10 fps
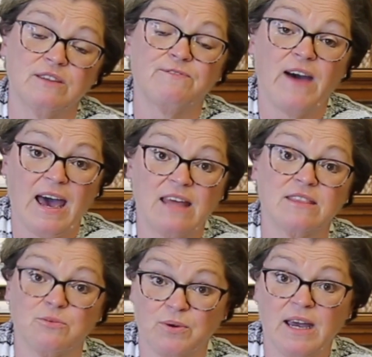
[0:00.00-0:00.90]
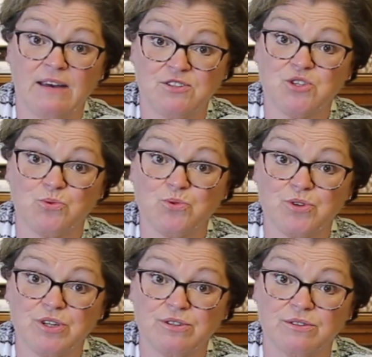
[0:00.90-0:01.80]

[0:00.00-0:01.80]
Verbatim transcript: fat that we have stored.